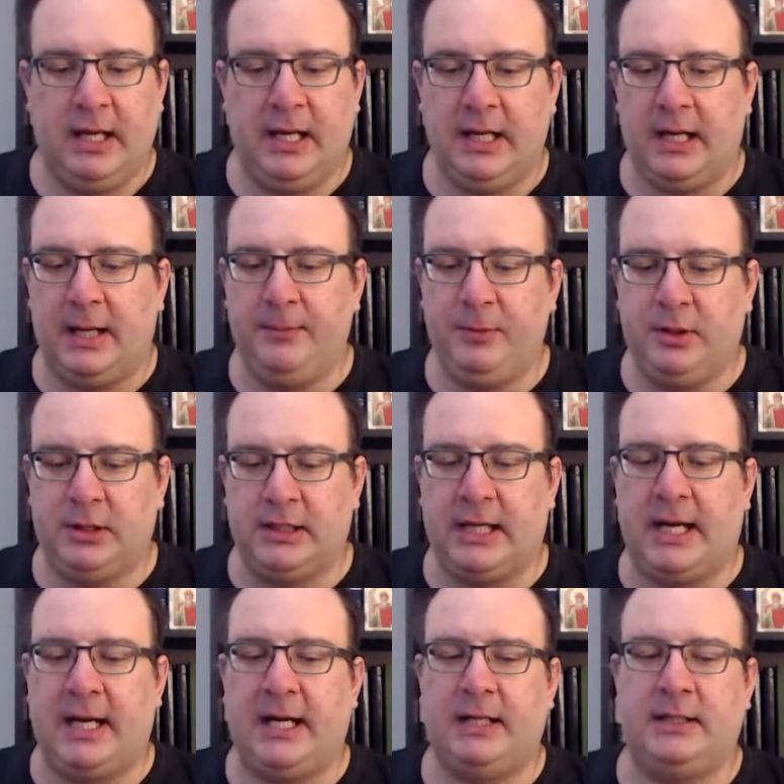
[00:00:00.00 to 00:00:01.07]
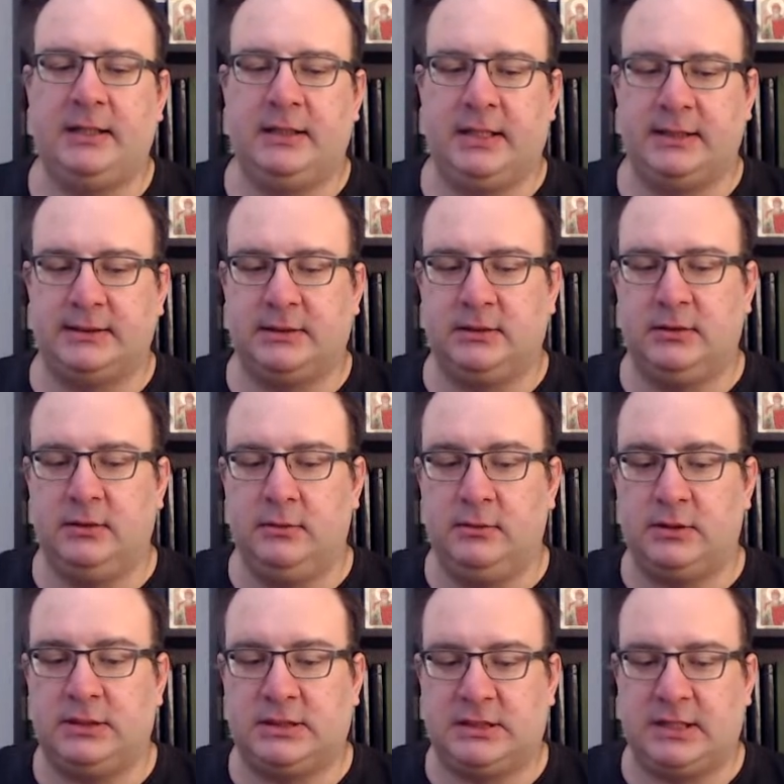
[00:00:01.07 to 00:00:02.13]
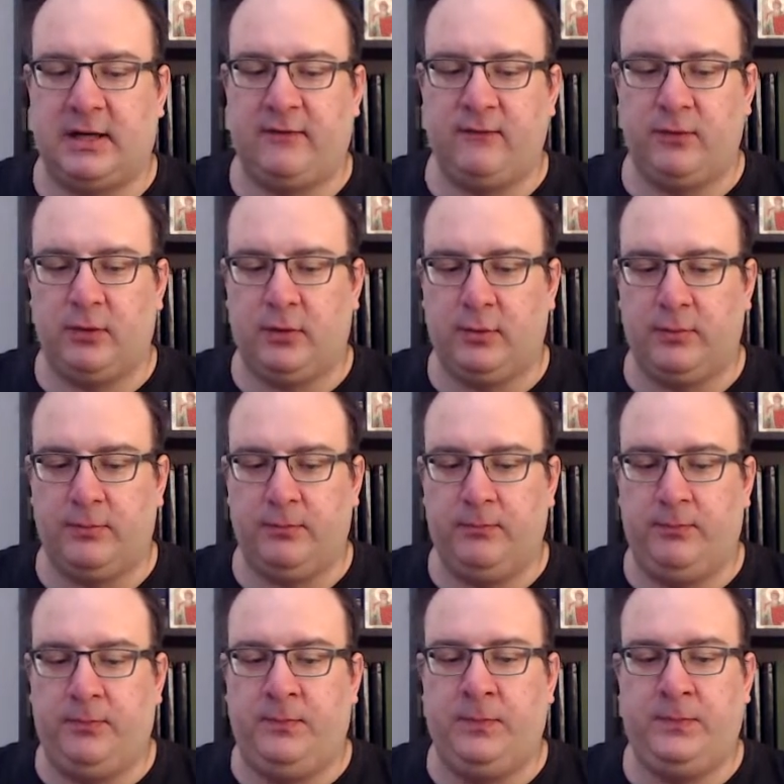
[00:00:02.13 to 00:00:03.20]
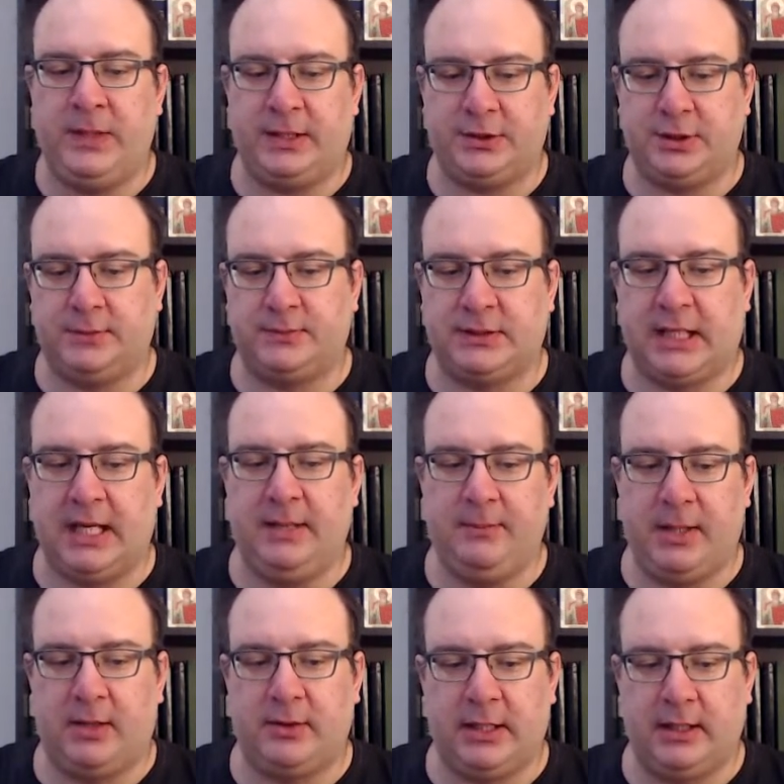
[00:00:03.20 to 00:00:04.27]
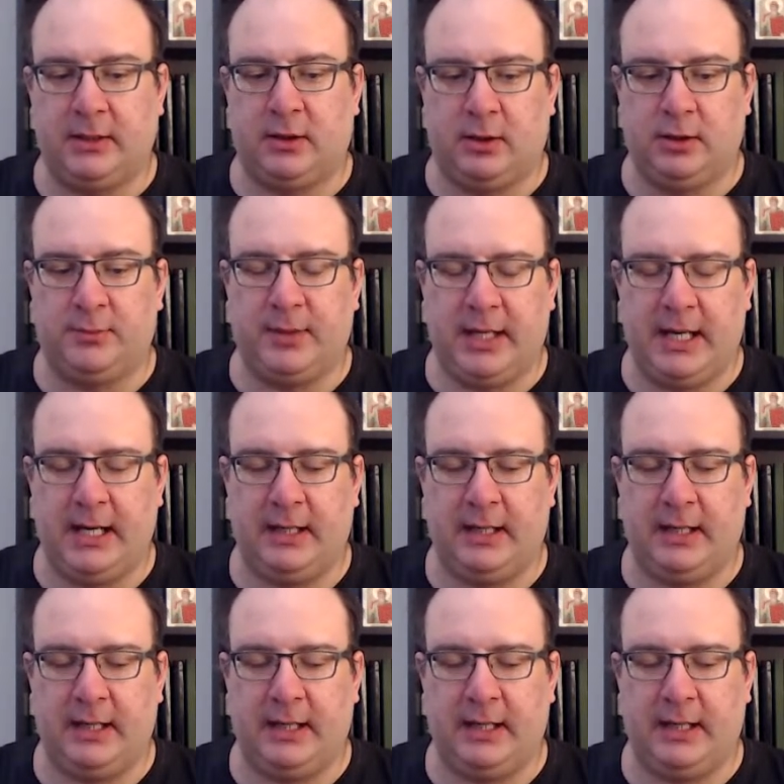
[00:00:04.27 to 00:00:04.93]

And I'm glad that several bishops came out and called him